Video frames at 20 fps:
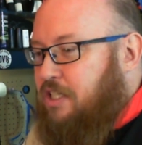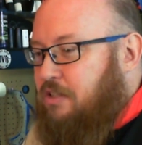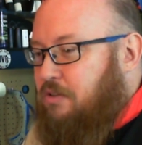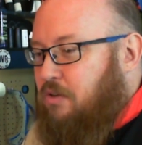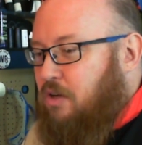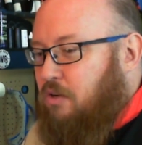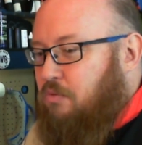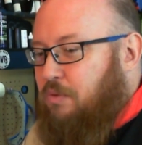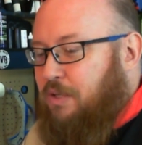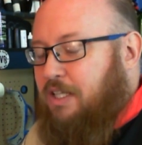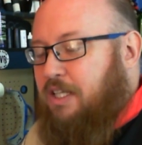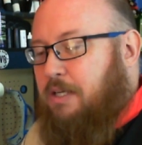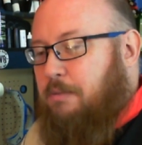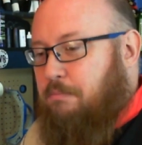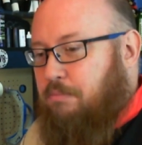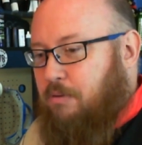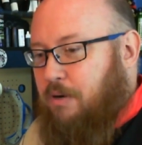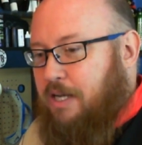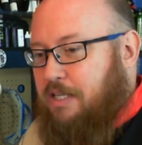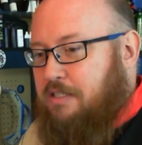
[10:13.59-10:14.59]
really
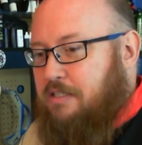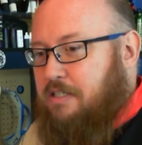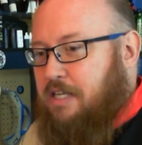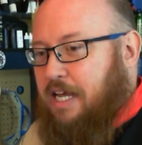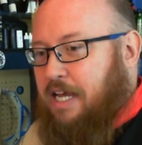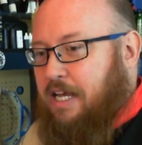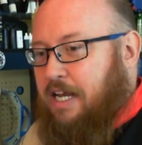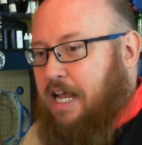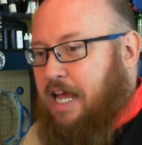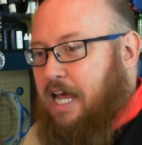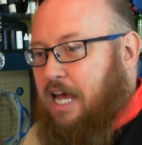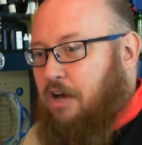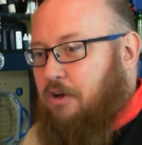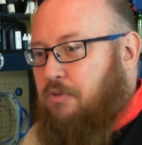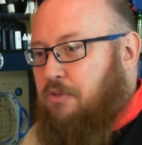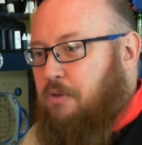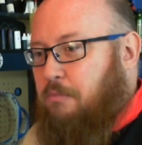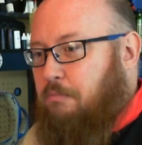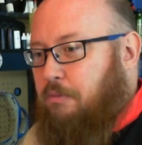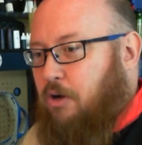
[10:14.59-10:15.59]
impressed at how
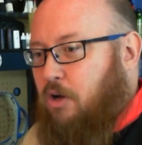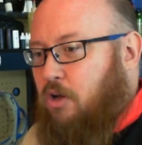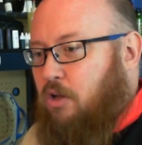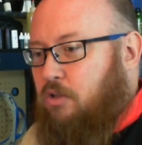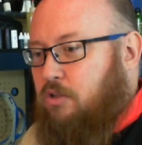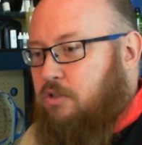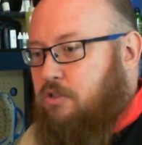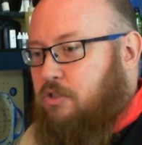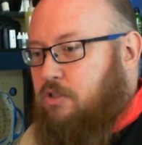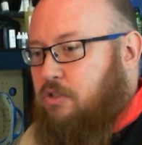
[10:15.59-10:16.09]
the ball